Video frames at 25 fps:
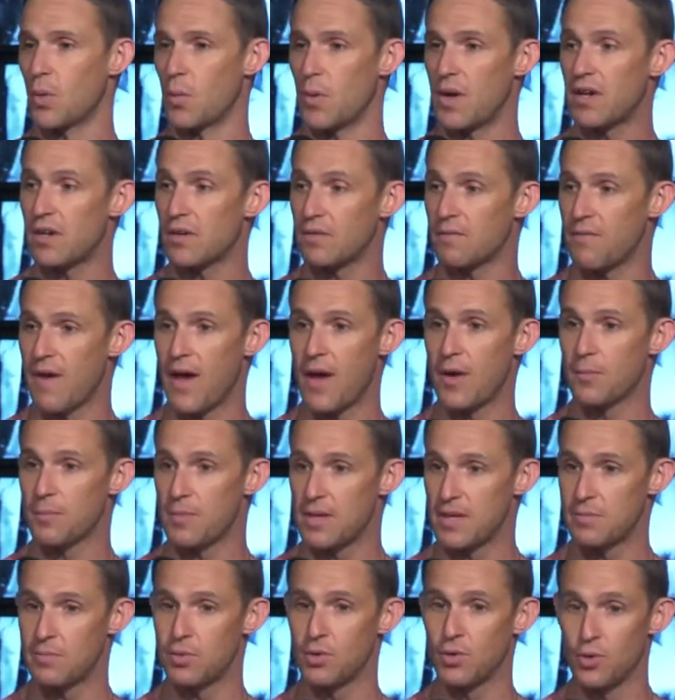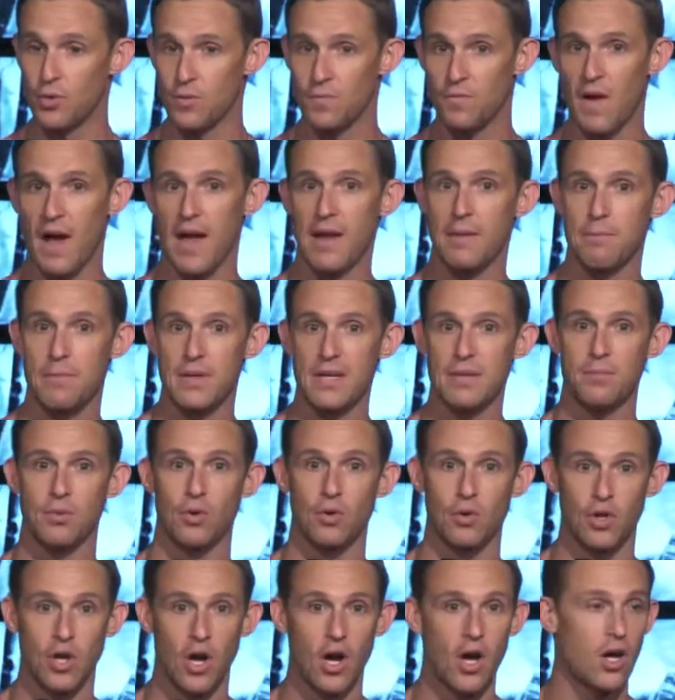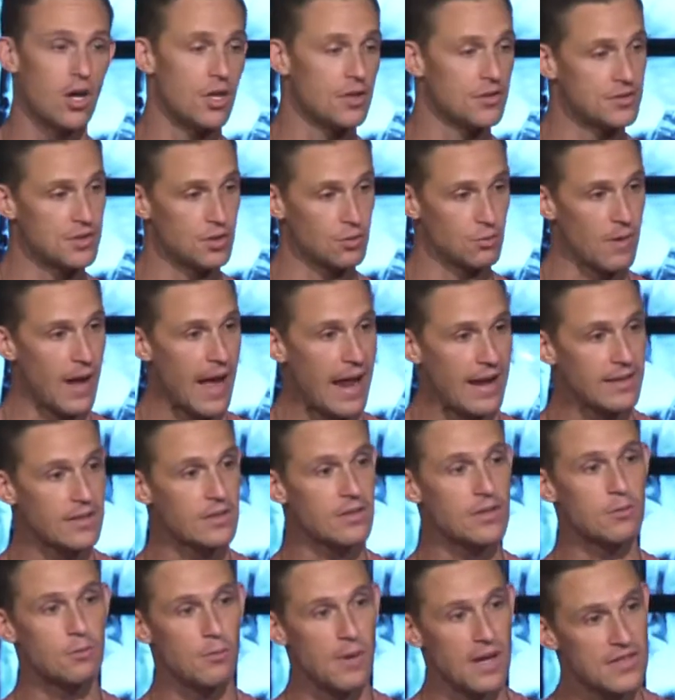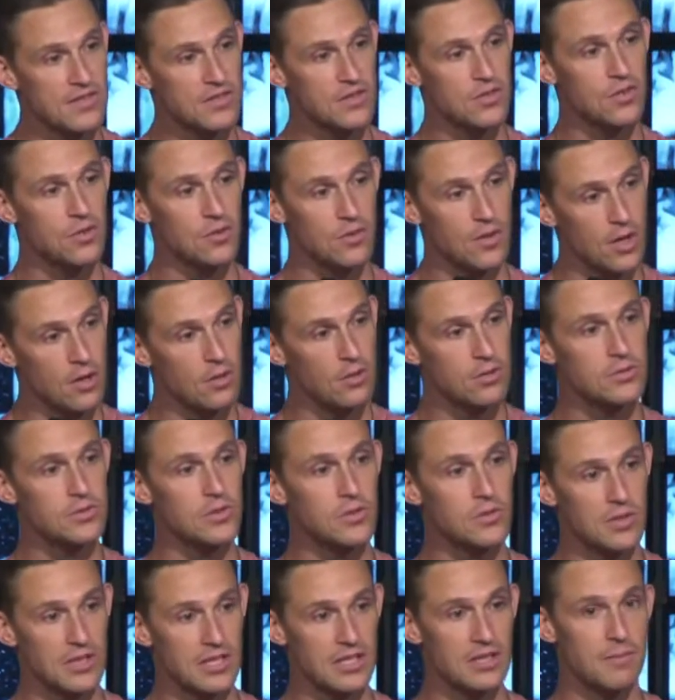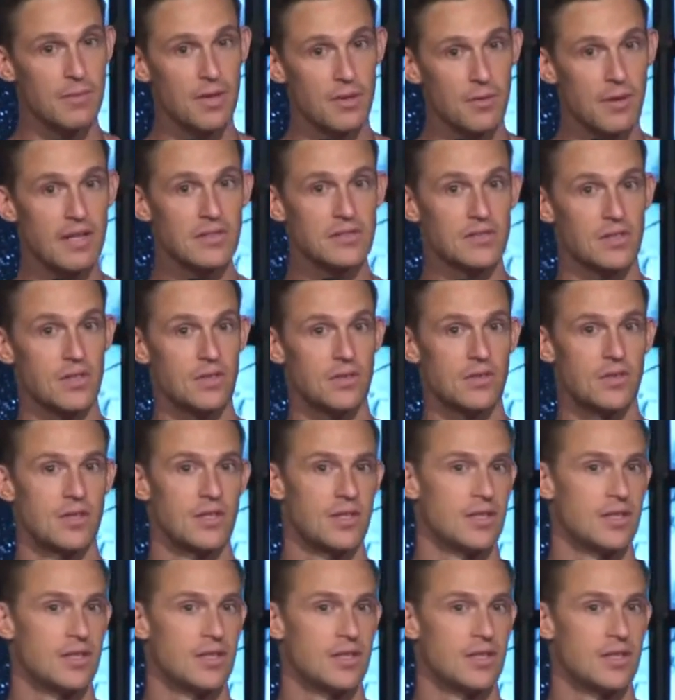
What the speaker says: we are found people who find people called to radically rescue those who need to be rescued.